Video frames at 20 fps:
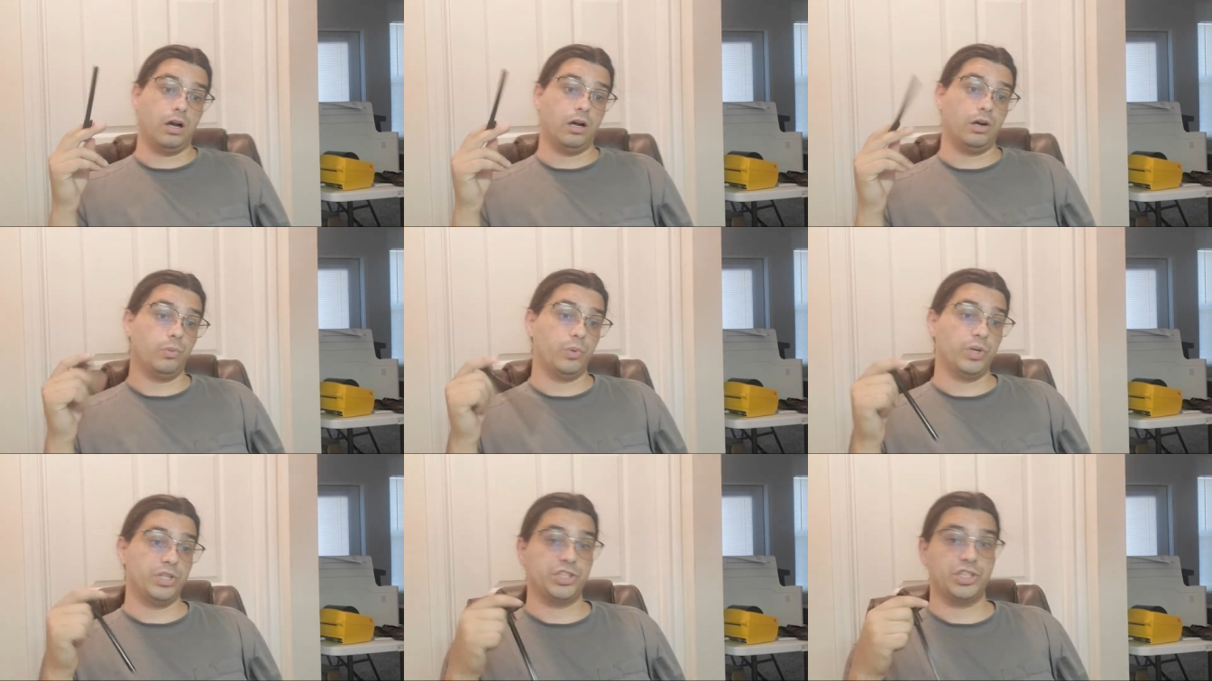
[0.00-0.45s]

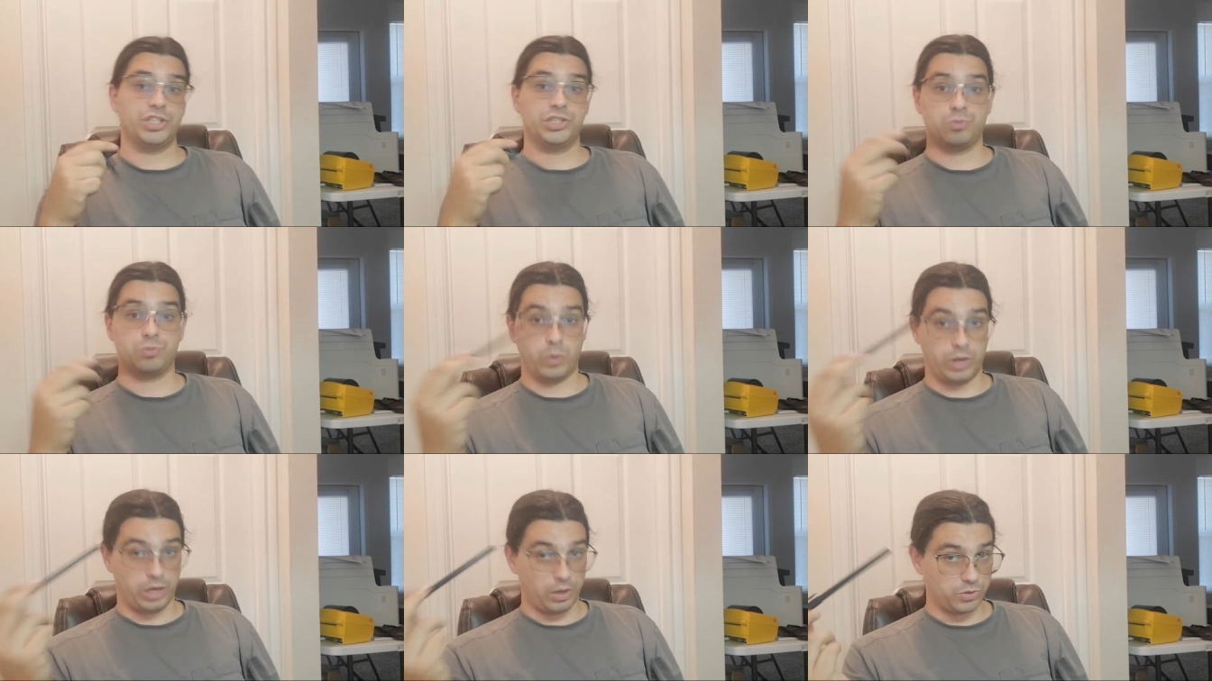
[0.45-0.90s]
which
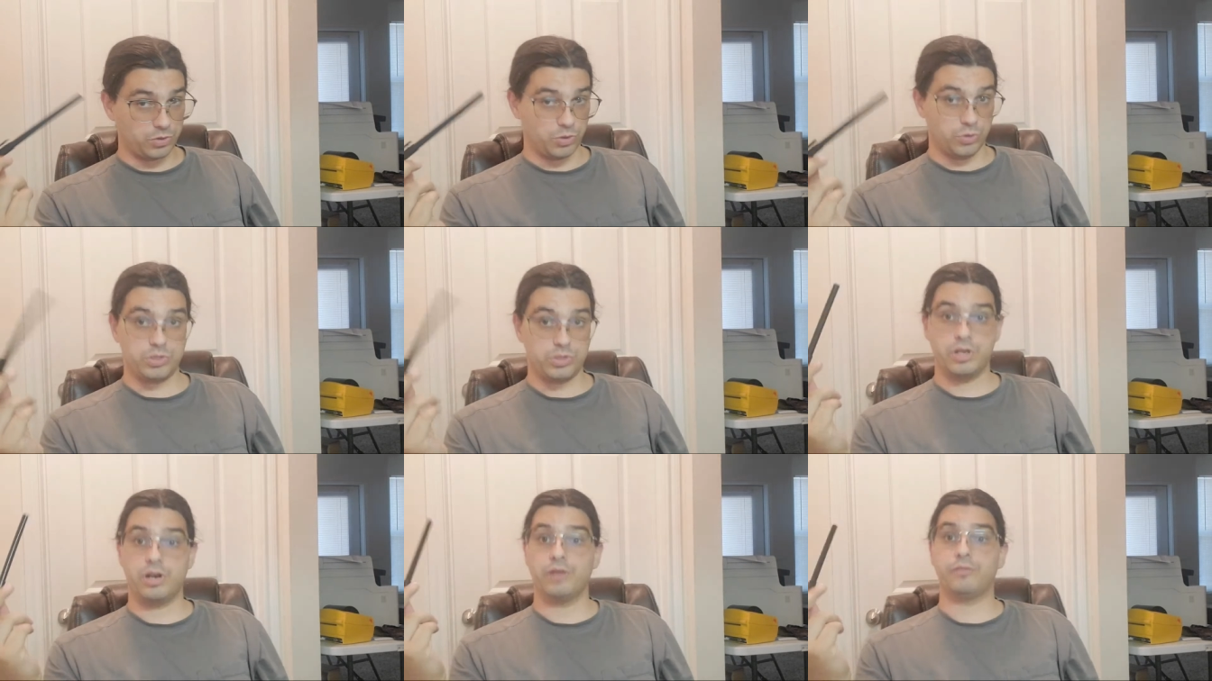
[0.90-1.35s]
is where I was
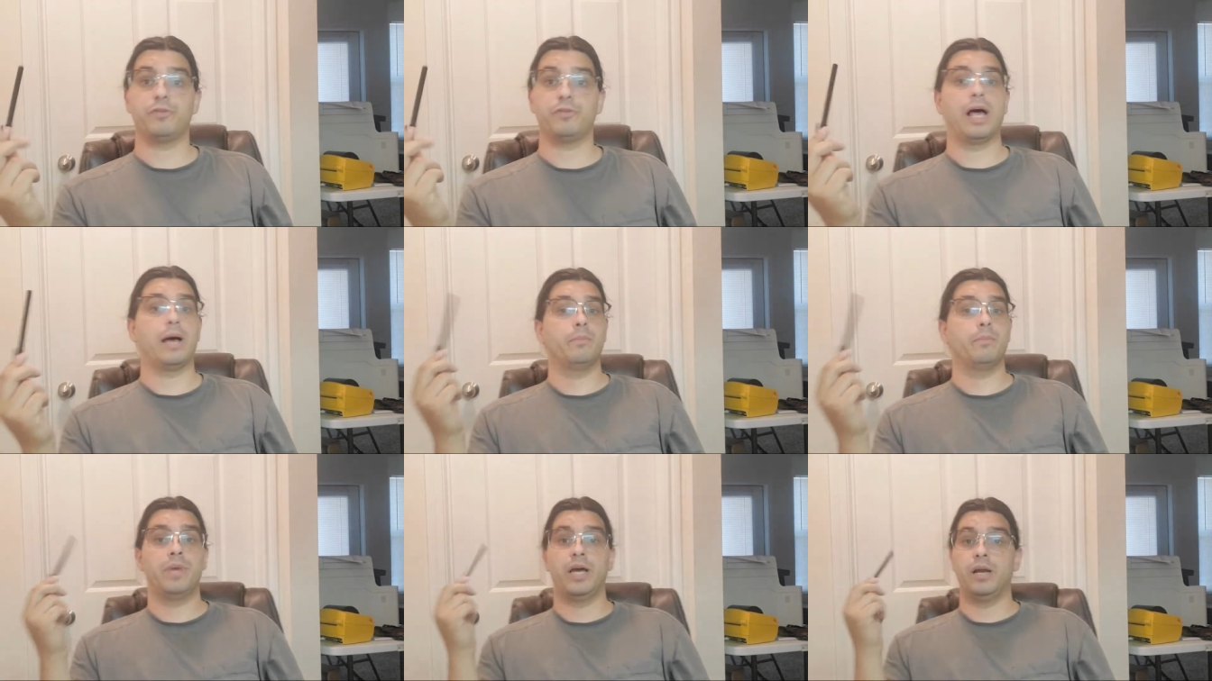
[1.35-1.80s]
using the
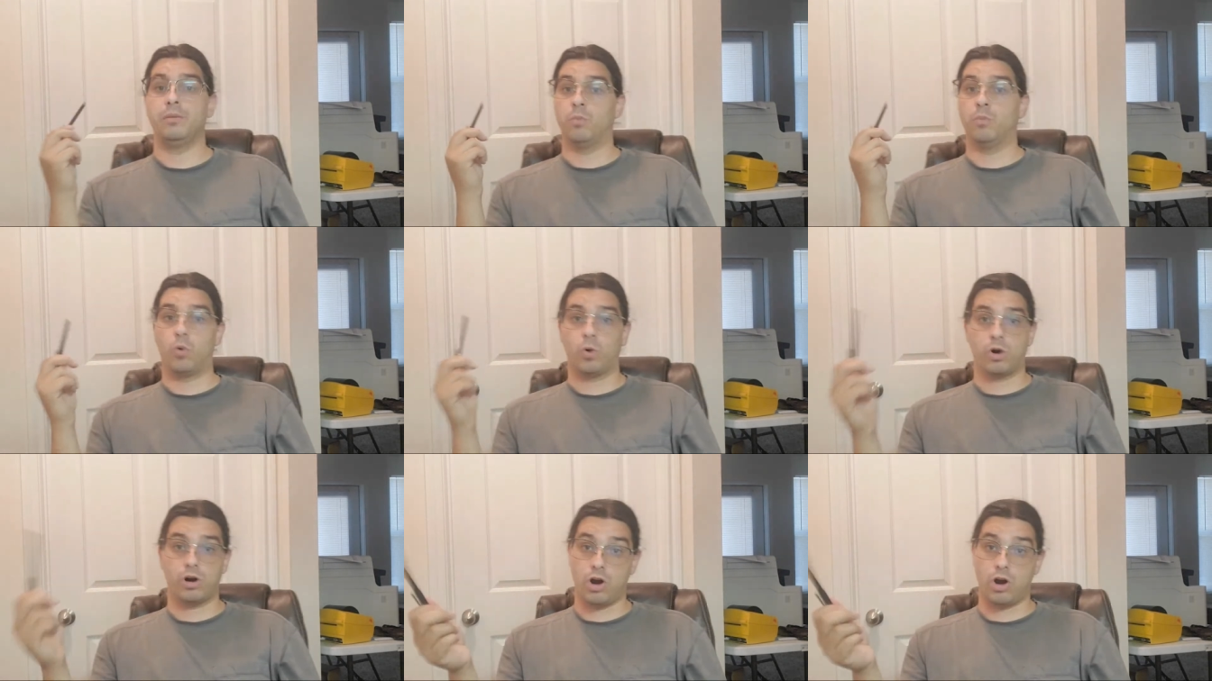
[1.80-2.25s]
flatbed more,